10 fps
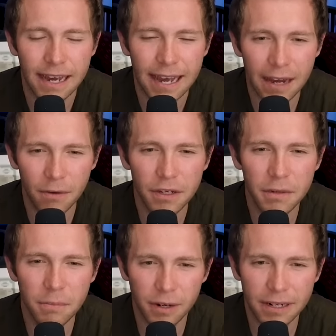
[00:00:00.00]
How do
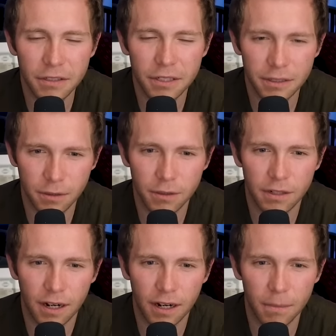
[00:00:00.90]
you bring
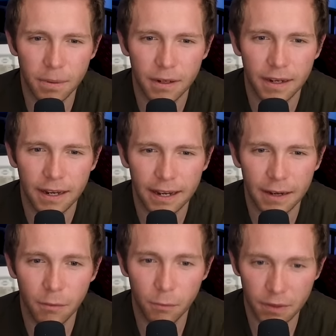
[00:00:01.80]
children up
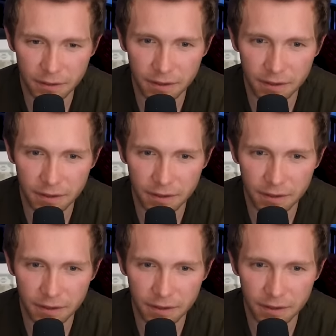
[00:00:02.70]
with